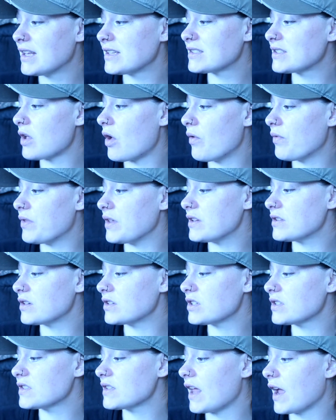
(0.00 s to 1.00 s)
So these
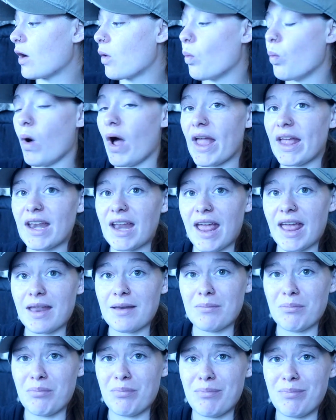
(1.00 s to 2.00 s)
are just like white
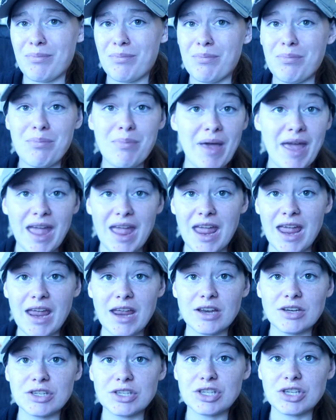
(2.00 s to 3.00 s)
and
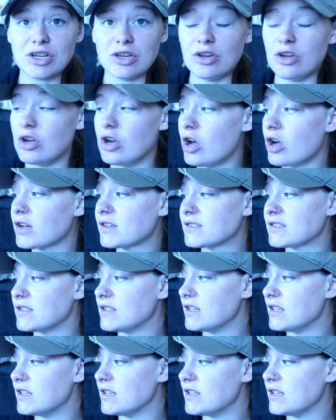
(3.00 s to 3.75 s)
beige NUKs.